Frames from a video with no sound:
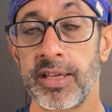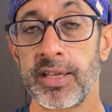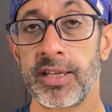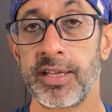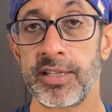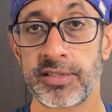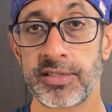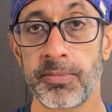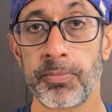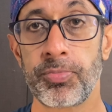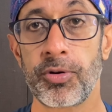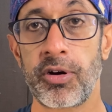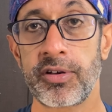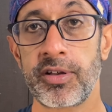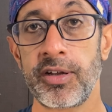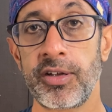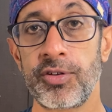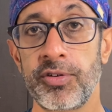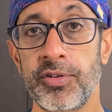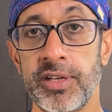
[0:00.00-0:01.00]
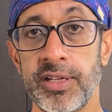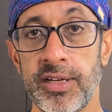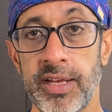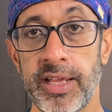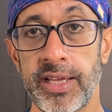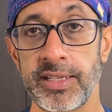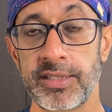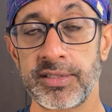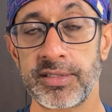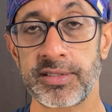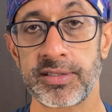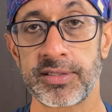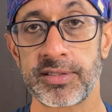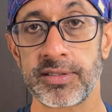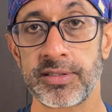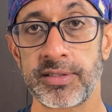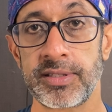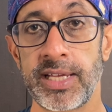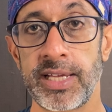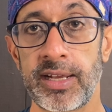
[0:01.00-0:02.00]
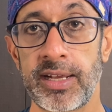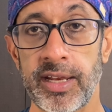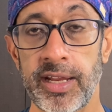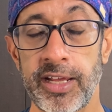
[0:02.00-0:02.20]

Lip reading: it's important to realize that